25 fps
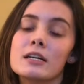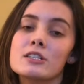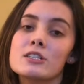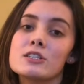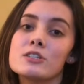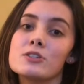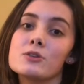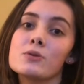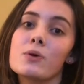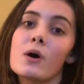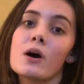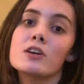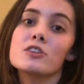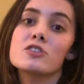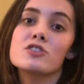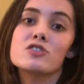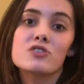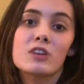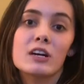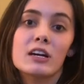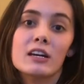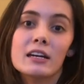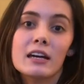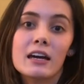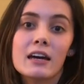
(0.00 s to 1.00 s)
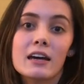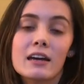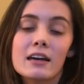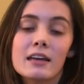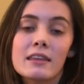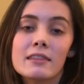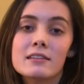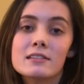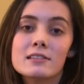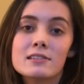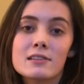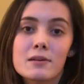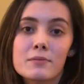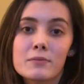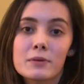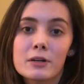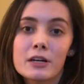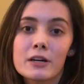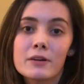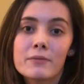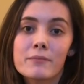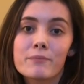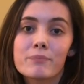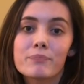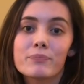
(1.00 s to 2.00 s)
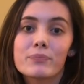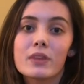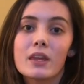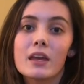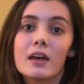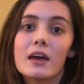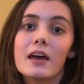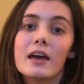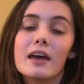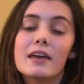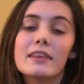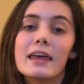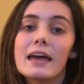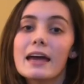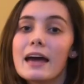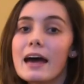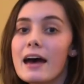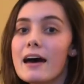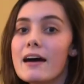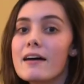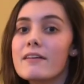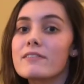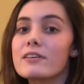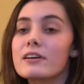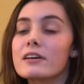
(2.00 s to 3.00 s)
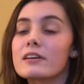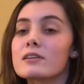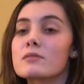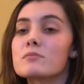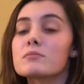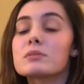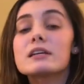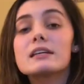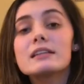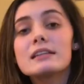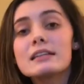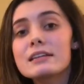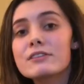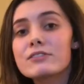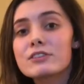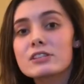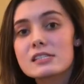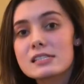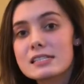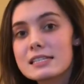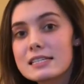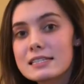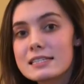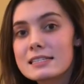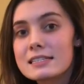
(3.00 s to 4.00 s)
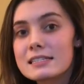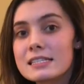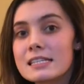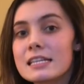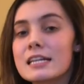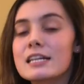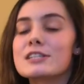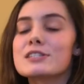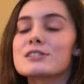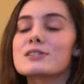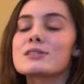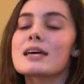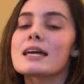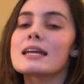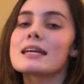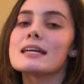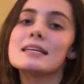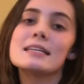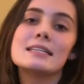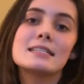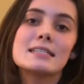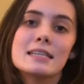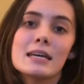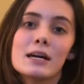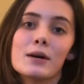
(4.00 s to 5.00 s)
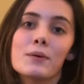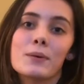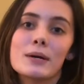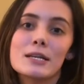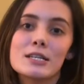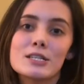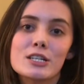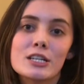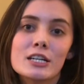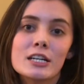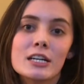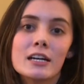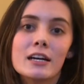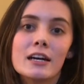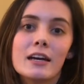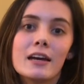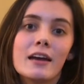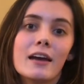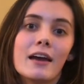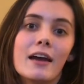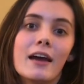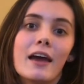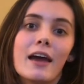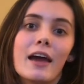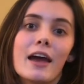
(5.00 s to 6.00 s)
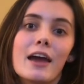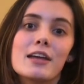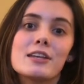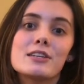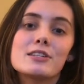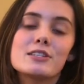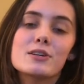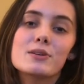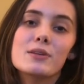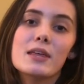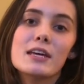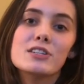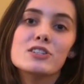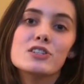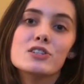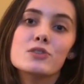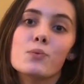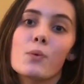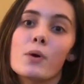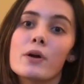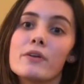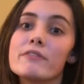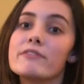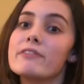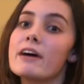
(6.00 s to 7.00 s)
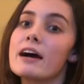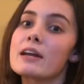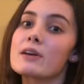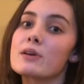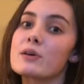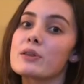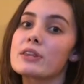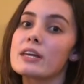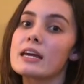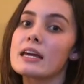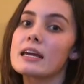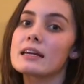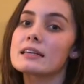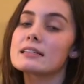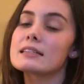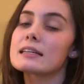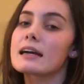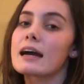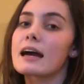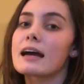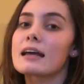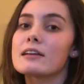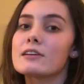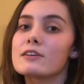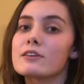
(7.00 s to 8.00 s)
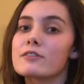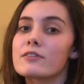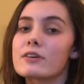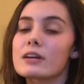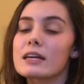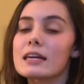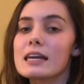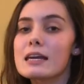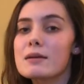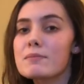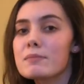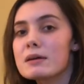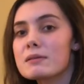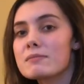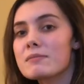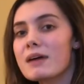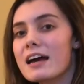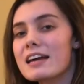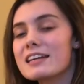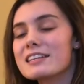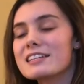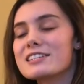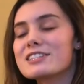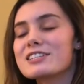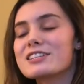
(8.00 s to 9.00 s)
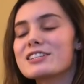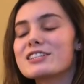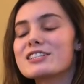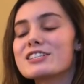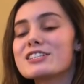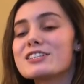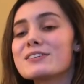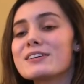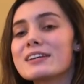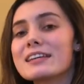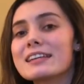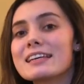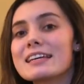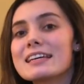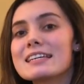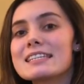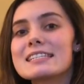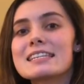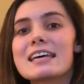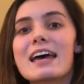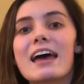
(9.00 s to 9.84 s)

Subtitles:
to Australia in the summer, they have completely different seasons than us, so that is their winter. And so that's just one final thing to kind of keep in mind as you're doing this.